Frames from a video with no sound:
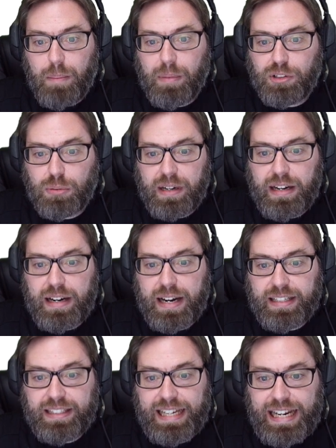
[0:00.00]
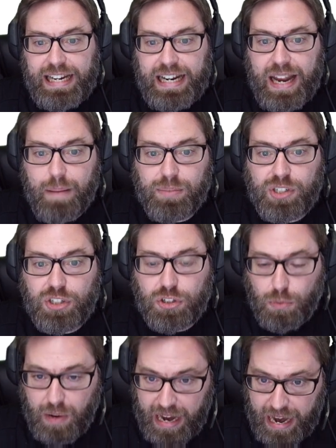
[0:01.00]
but treated as EDM
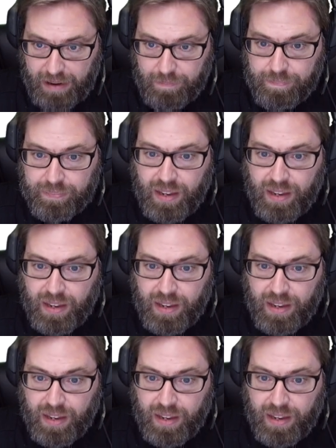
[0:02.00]
string.